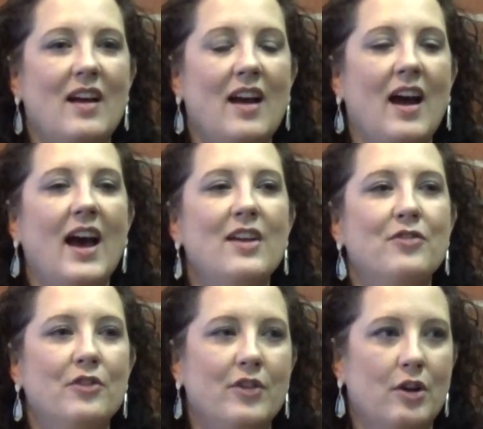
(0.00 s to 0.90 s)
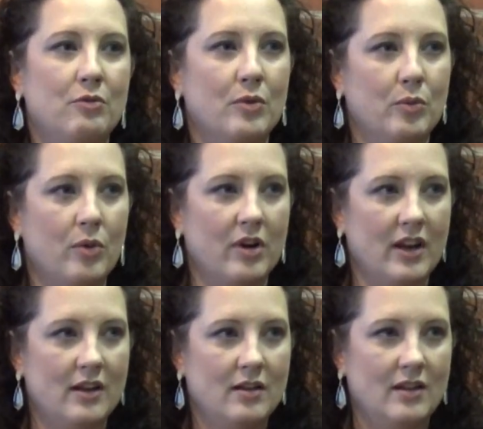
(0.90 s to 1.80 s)
I feel very
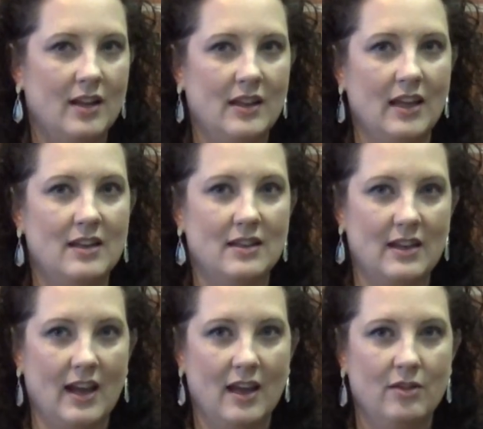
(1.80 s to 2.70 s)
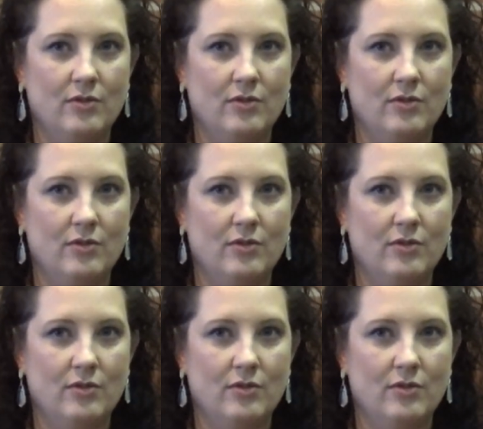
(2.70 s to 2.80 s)
rewarded at the end of the day